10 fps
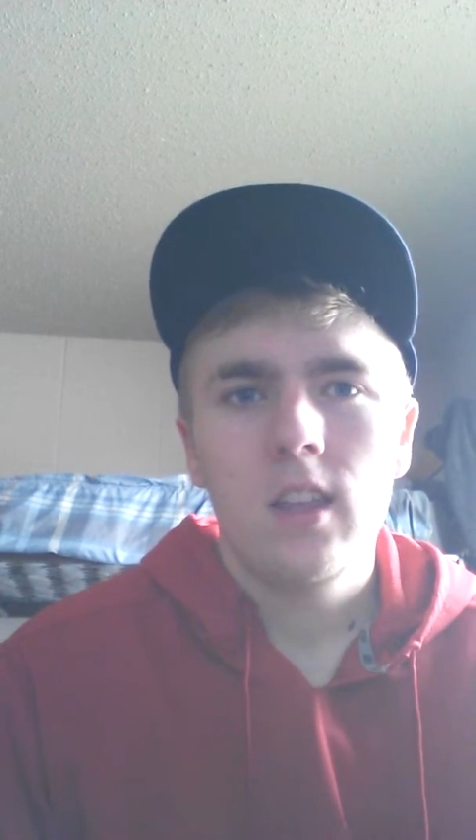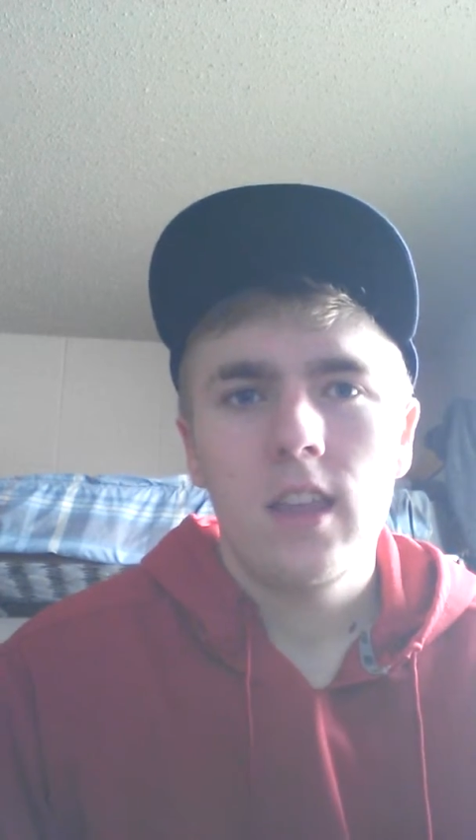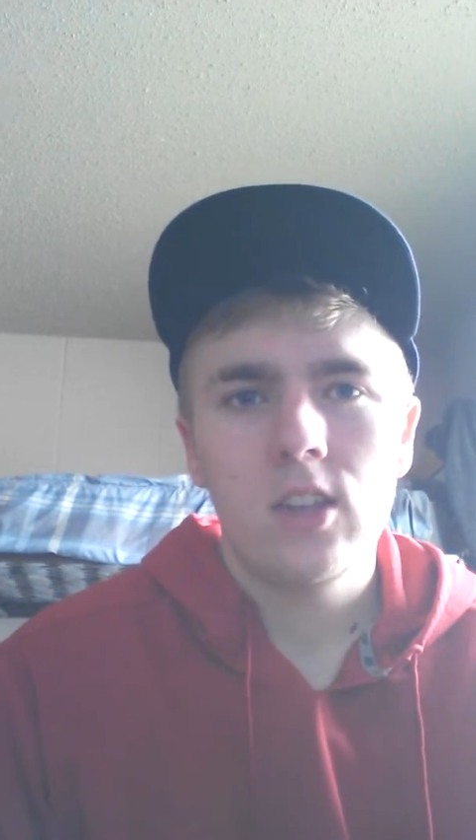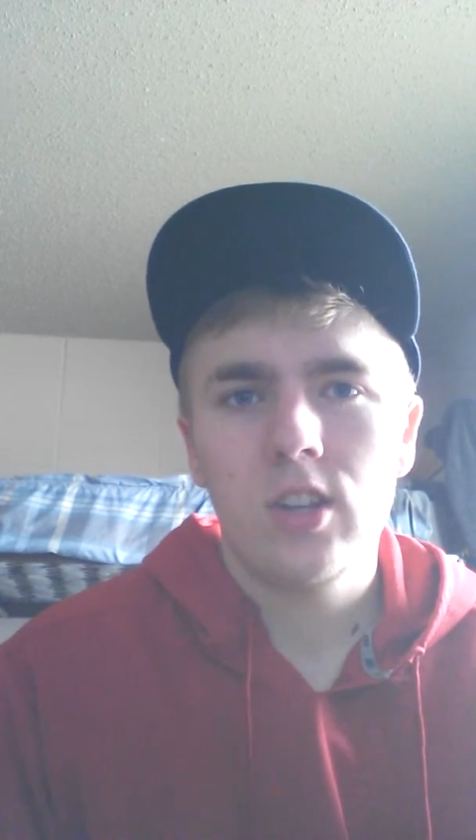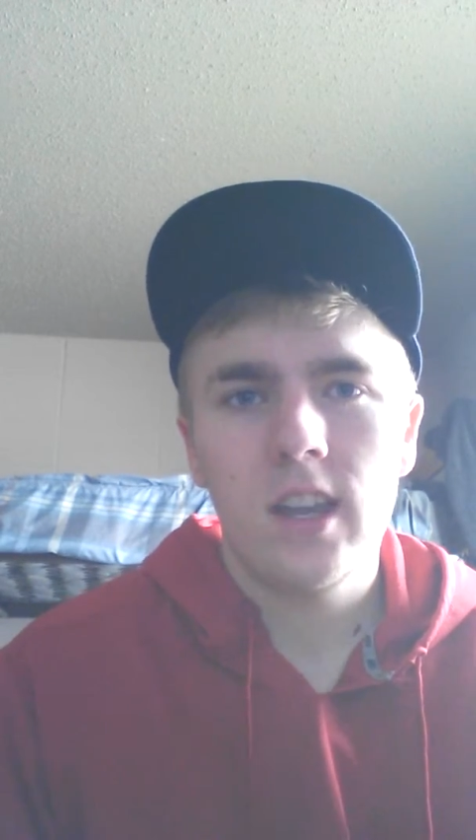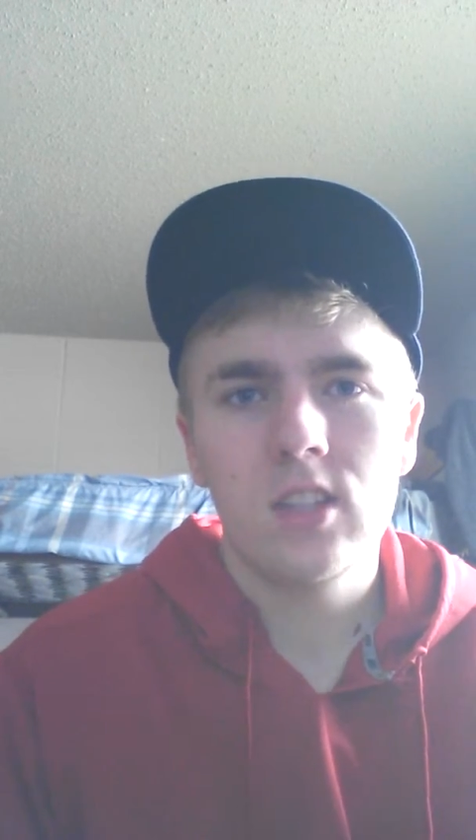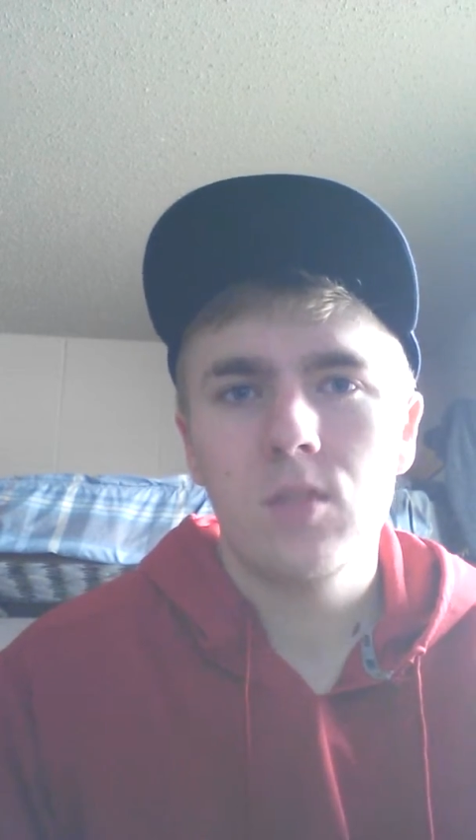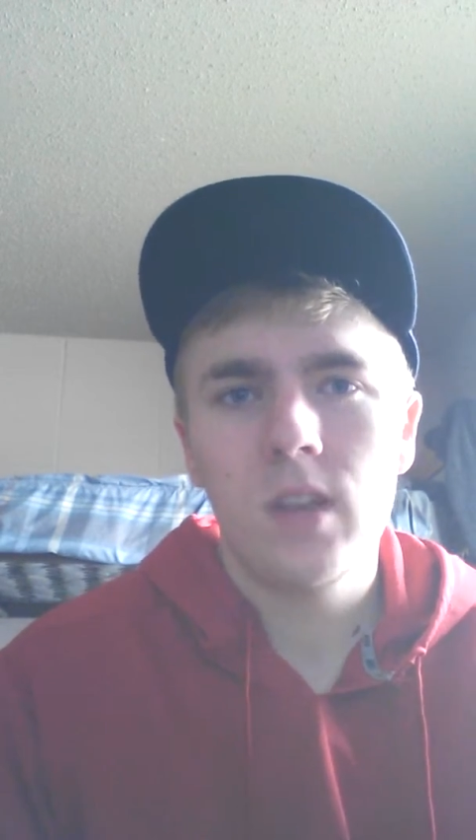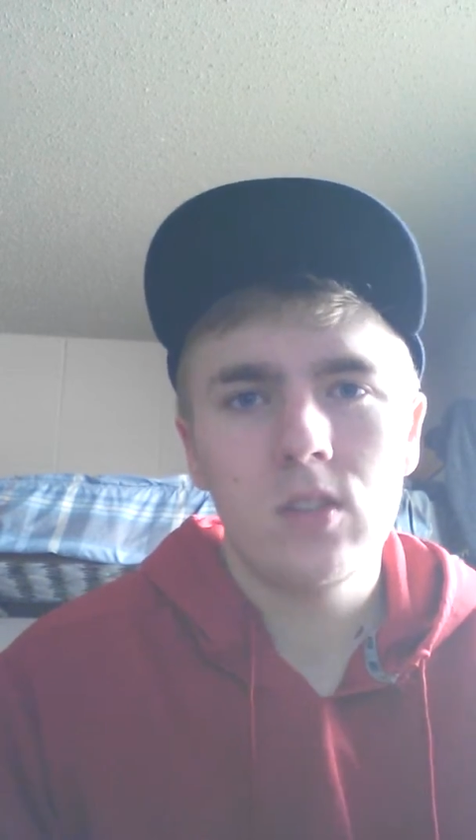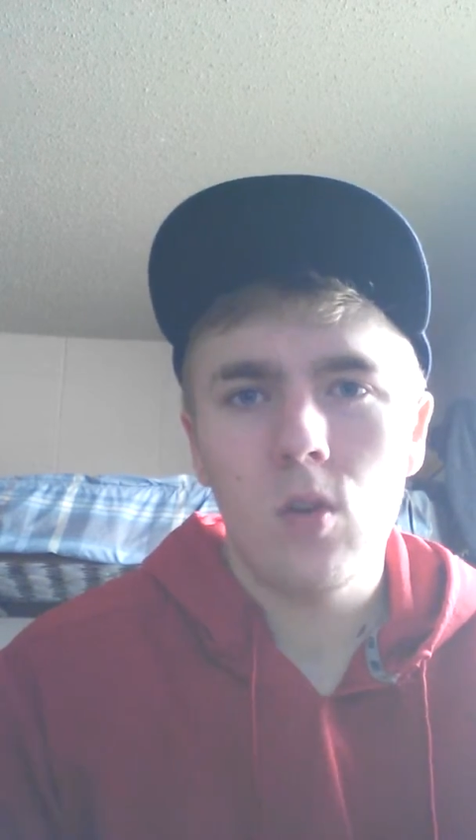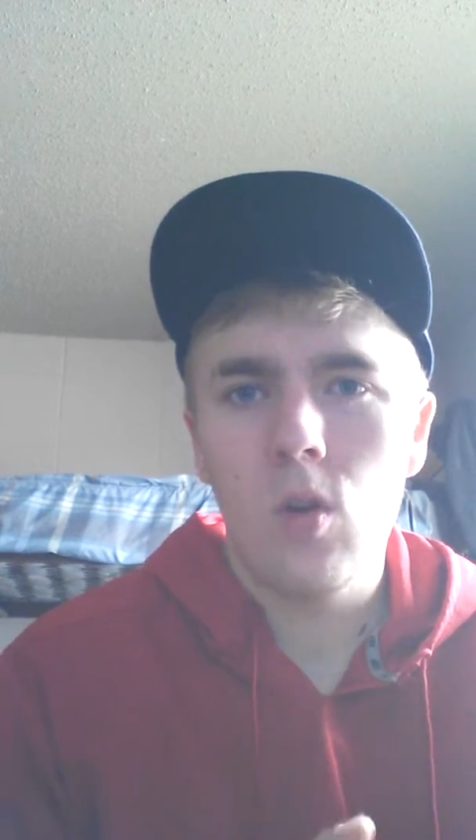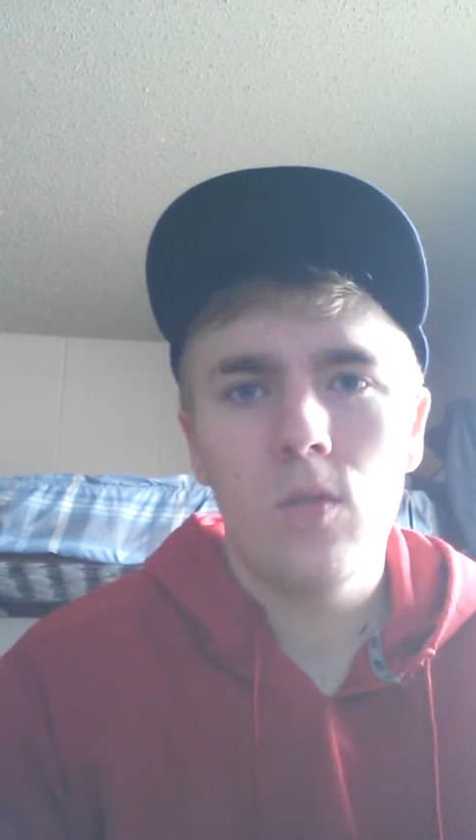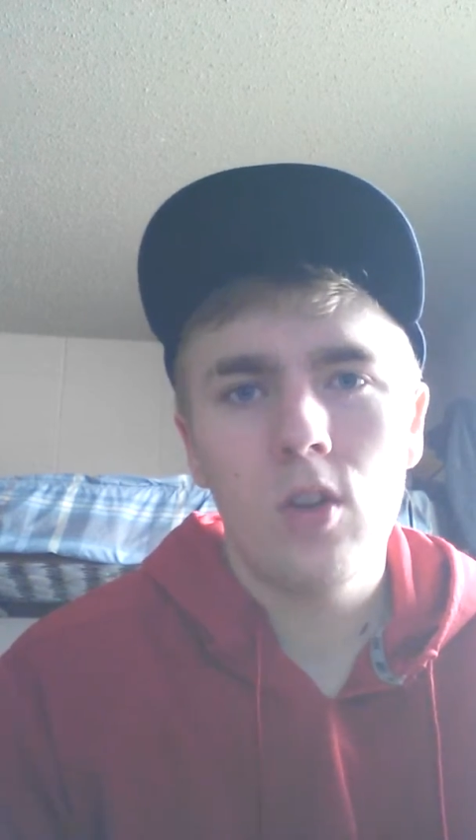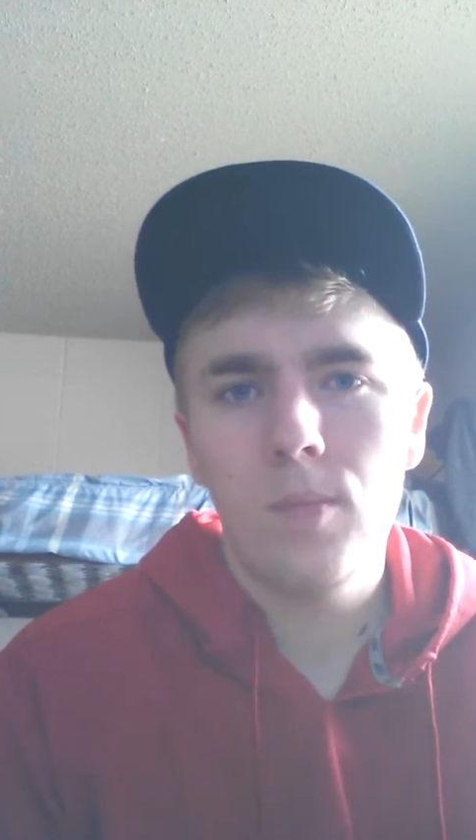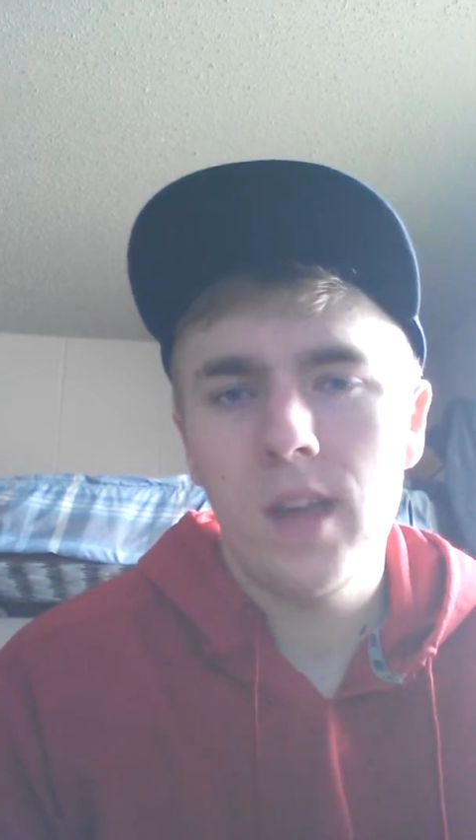that Shaq is the best
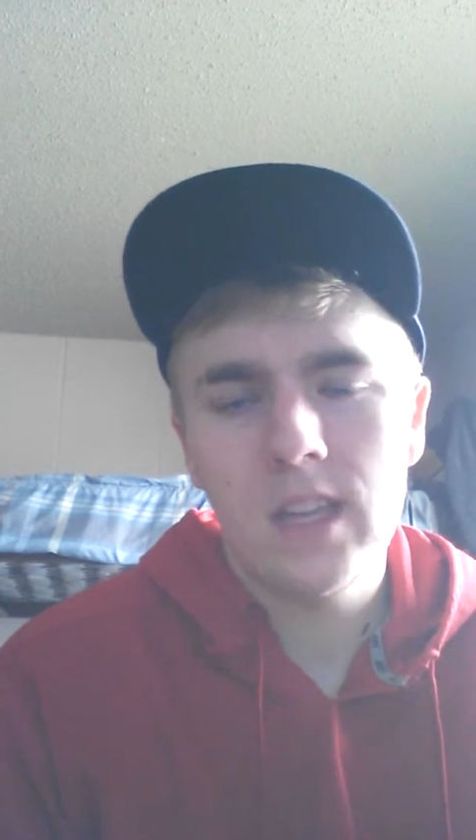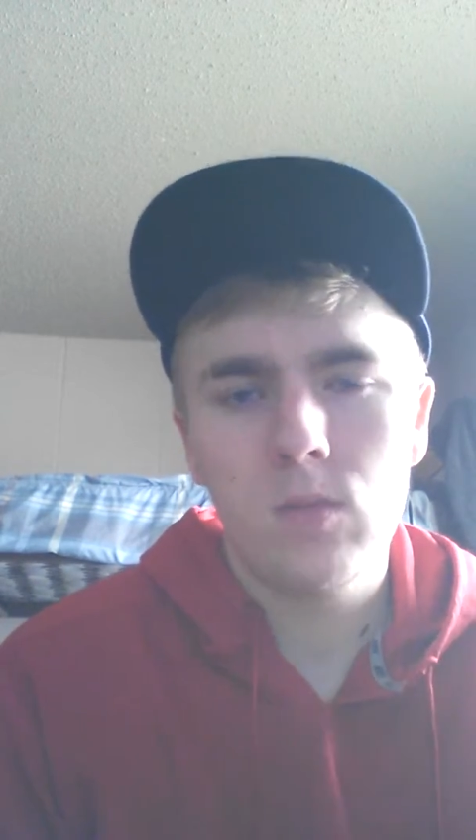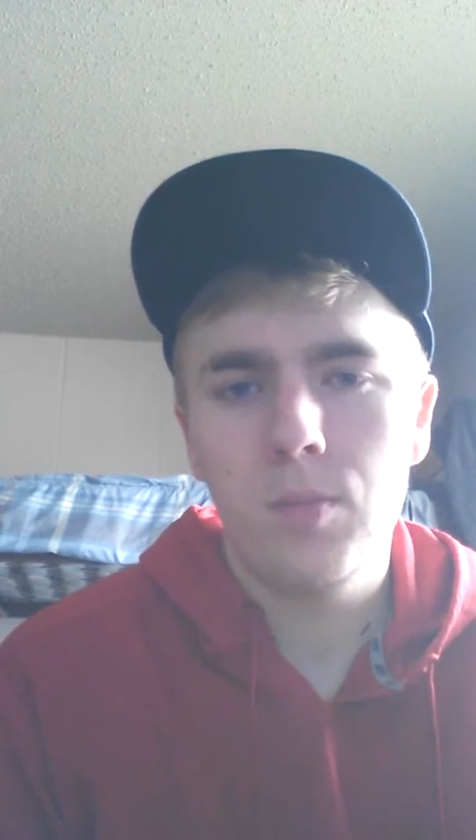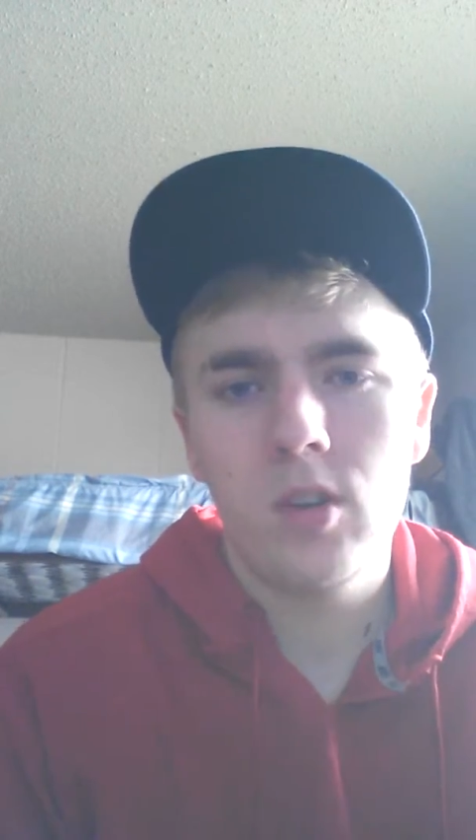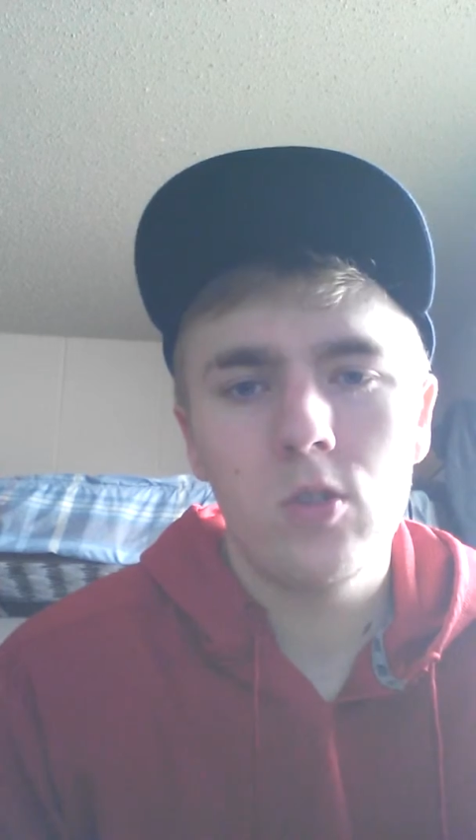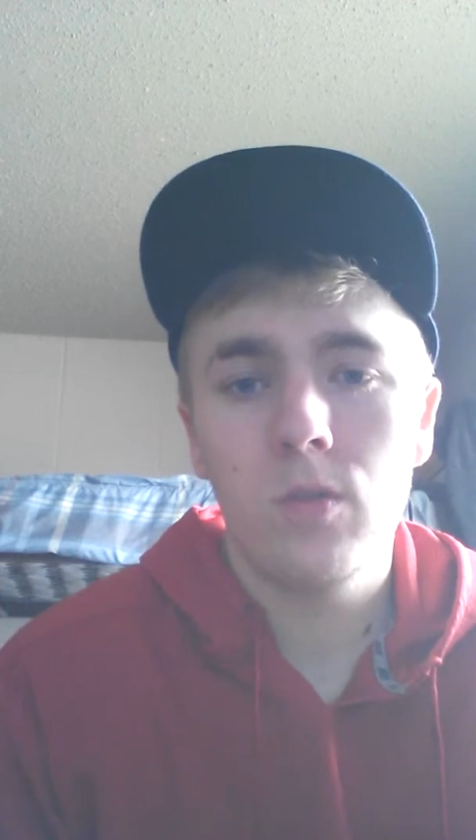overall basketball player